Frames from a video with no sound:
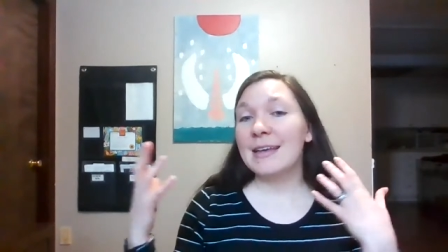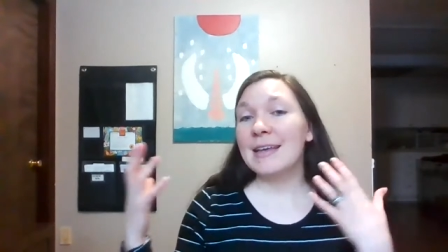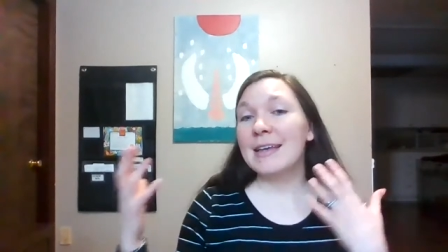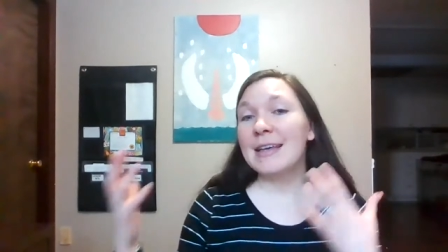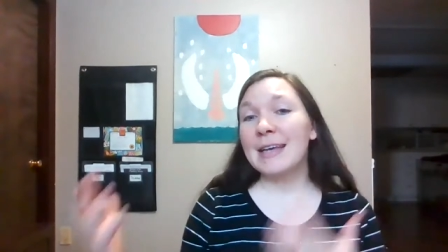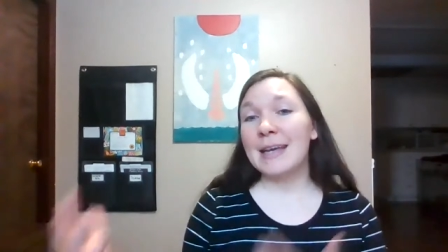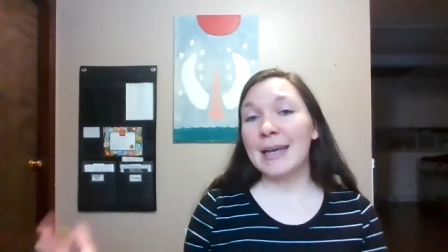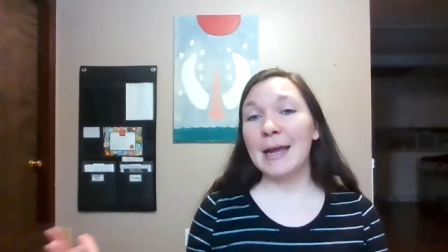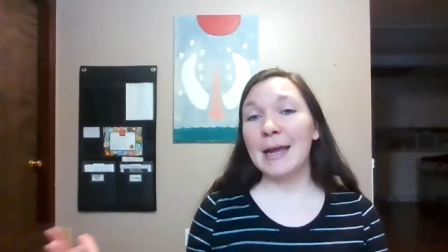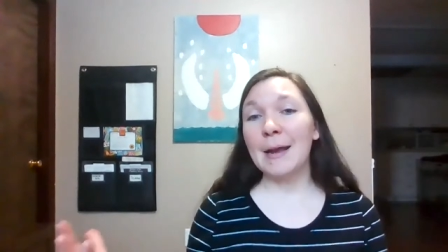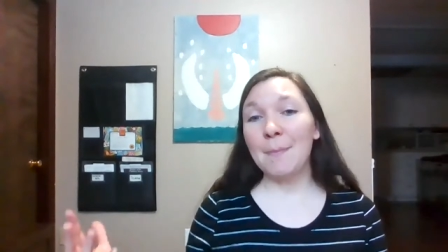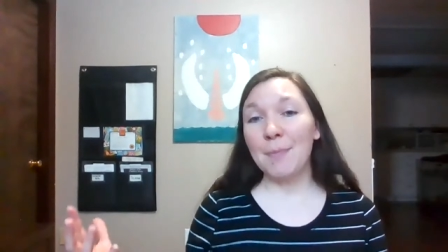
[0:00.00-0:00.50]

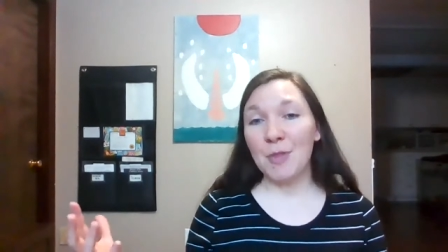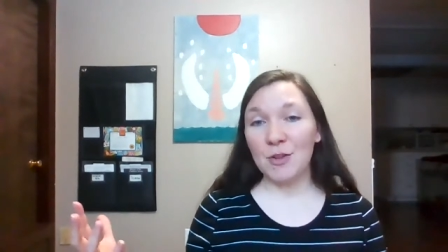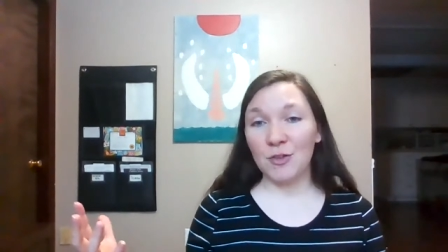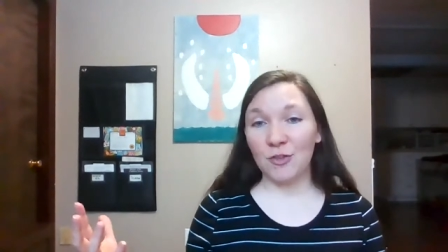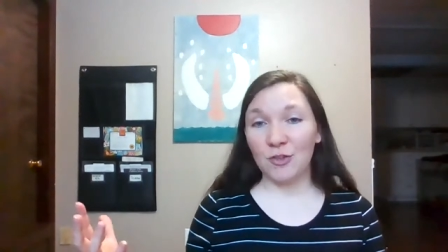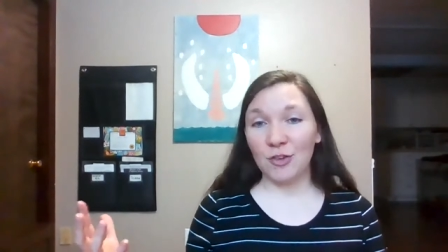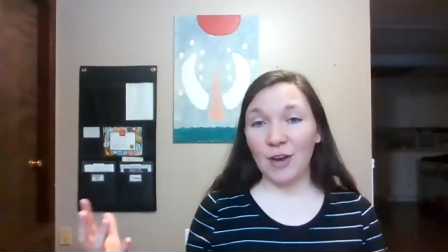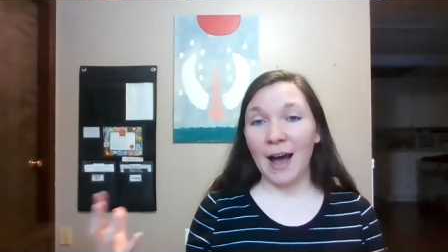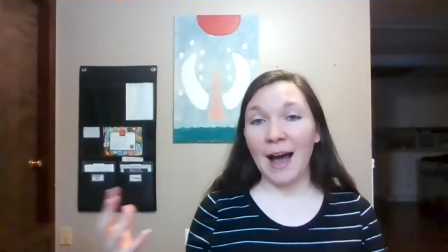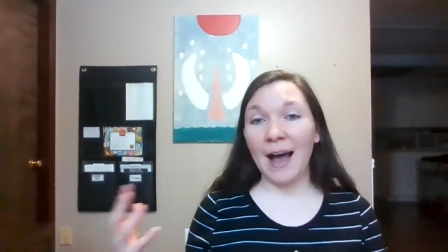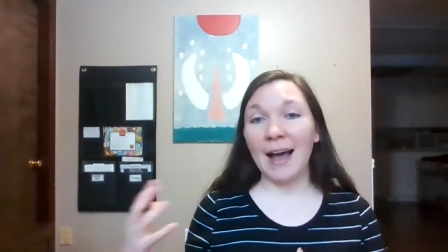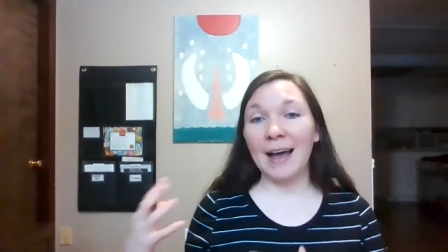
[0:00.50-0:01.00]
keep the
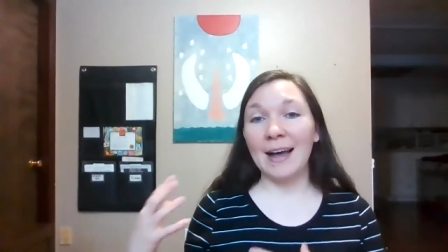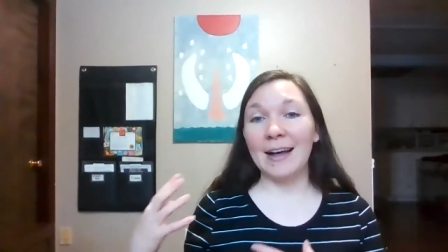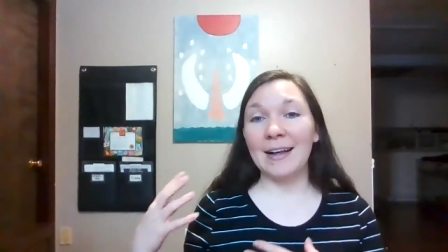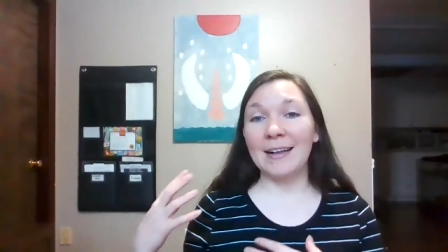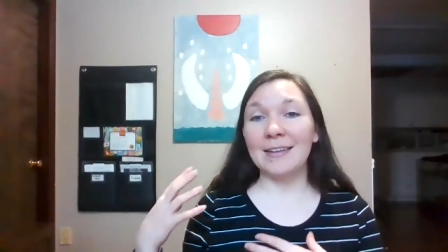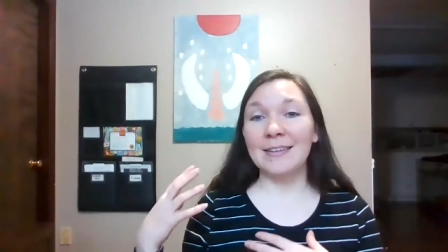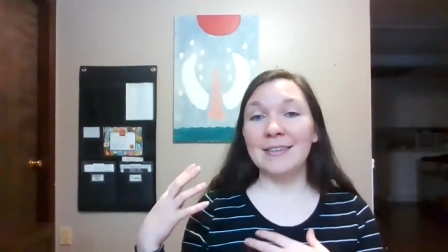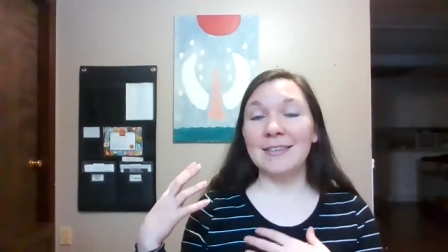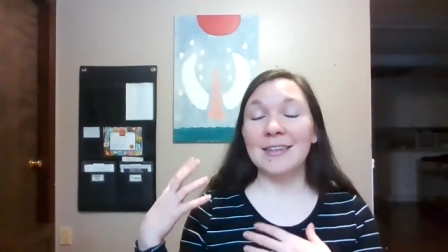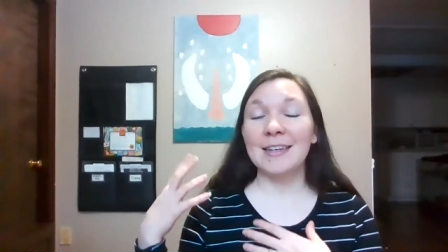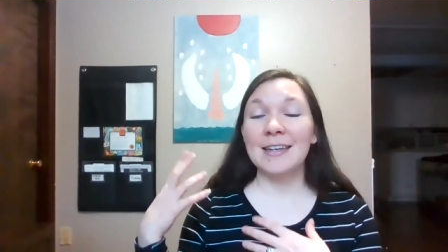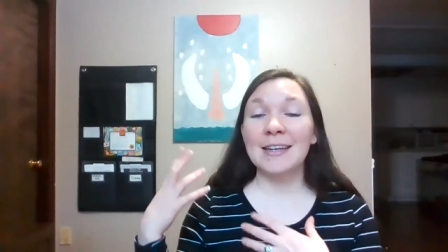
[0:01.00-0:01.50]

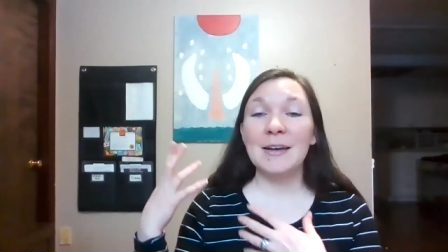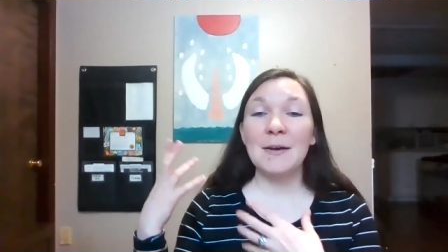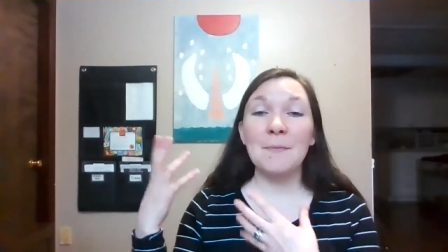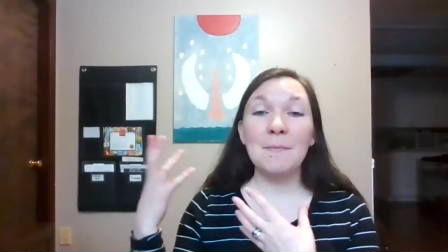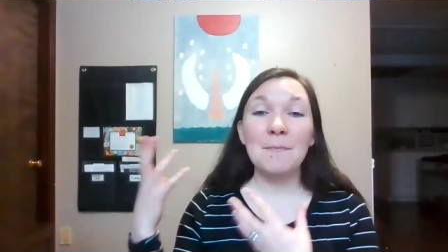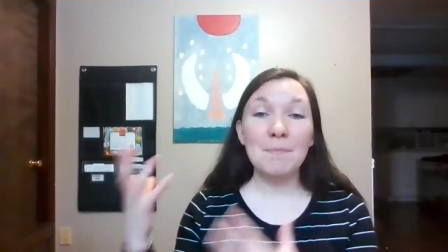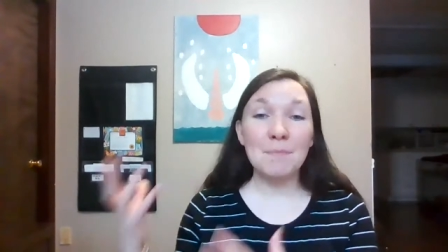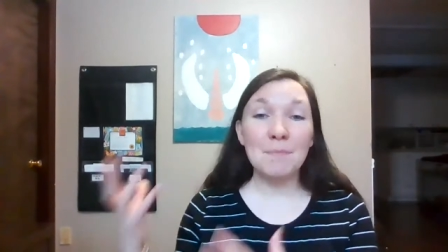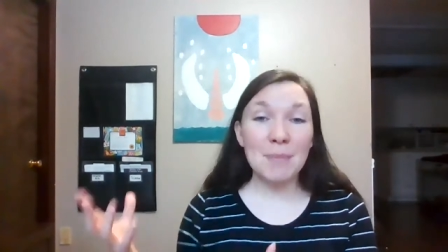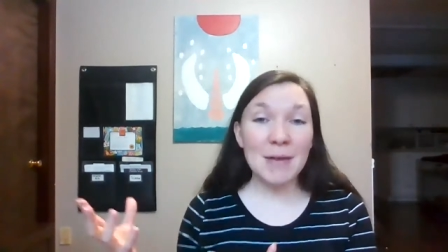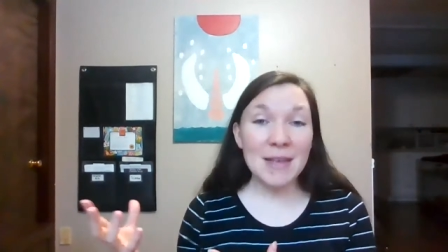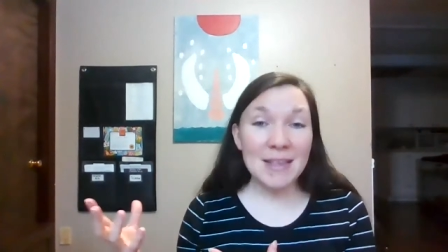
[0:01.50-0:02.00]
child
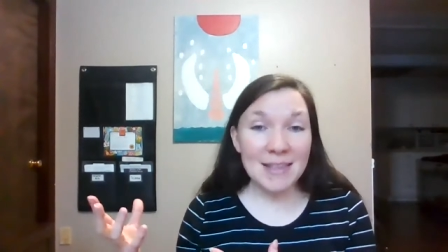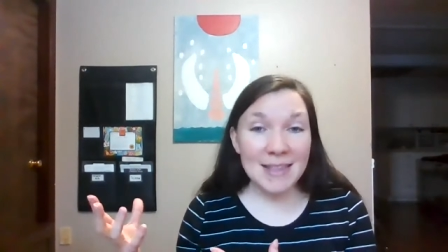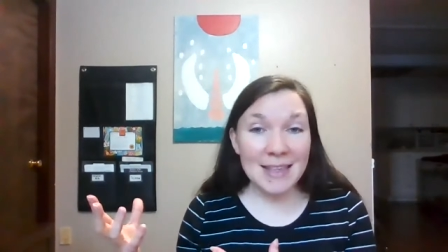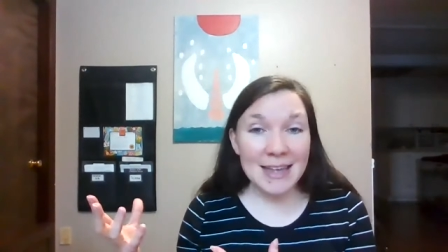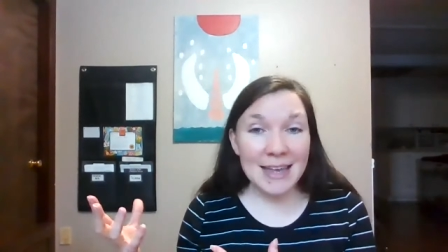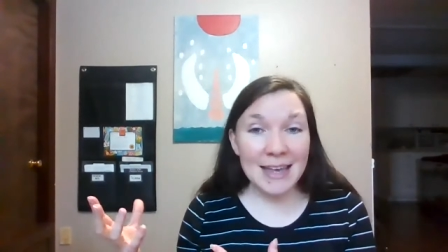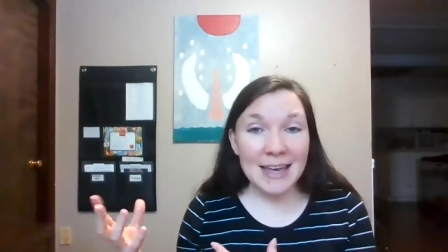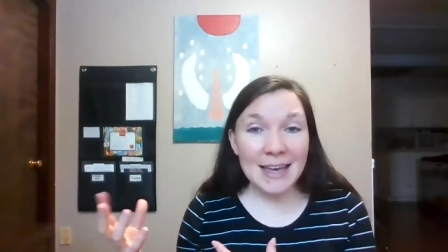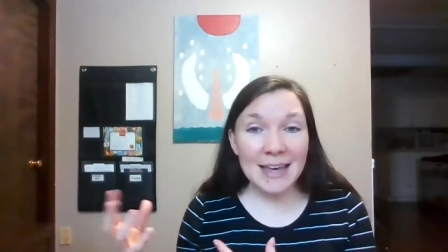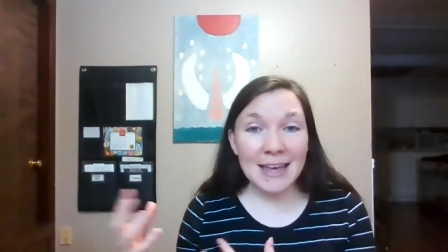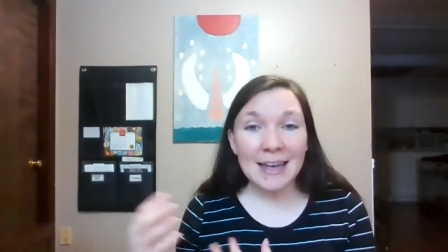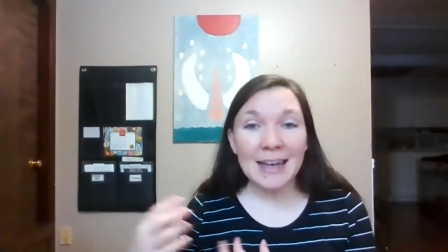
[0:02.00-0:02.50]

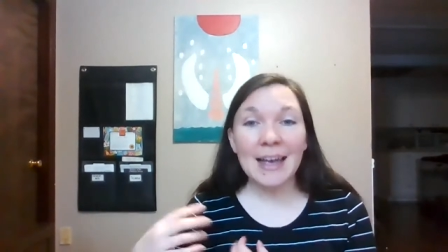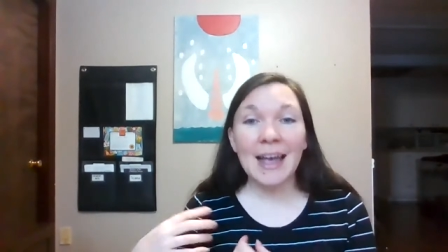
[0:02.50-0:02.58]
busy